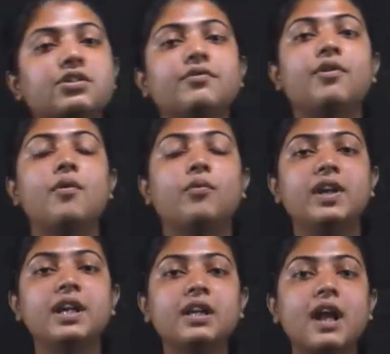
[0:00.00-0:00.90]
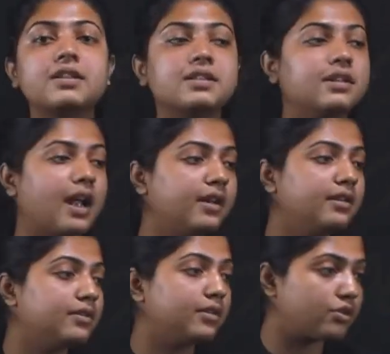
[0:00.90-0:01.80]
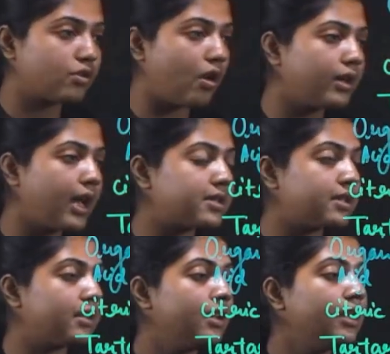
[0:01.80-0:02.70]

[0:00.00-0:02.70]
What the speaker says: for weak acid and strong acid?